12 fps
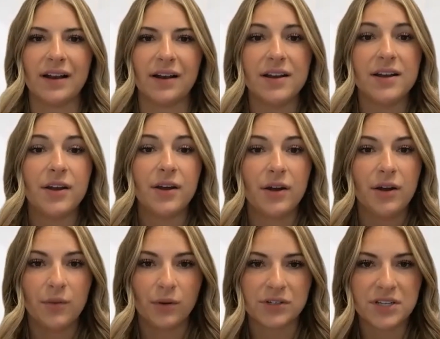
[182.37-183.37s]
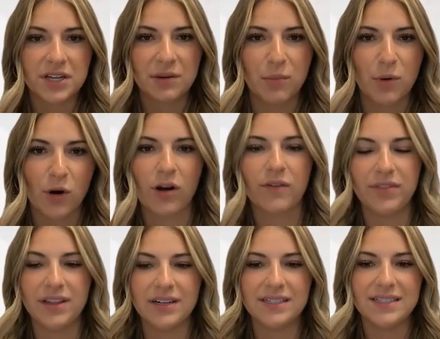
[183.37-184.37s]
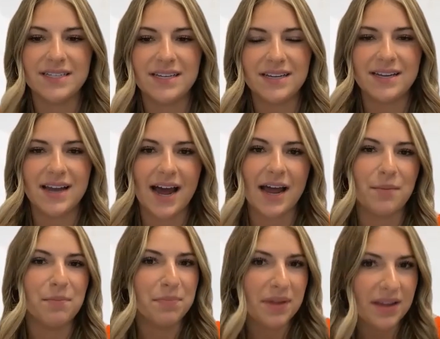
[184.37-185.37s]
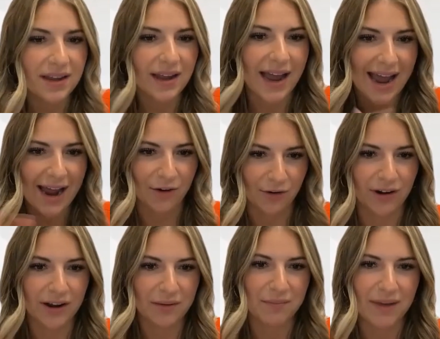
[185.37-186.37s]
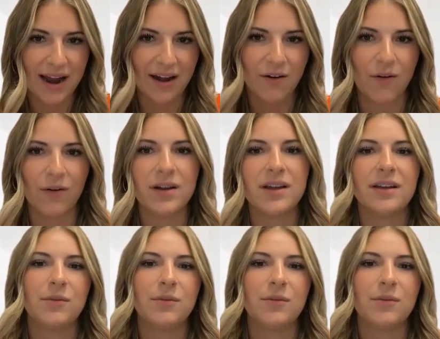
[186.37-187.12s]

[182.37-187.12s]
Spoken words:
And we're seeing more of the DEIB acronym now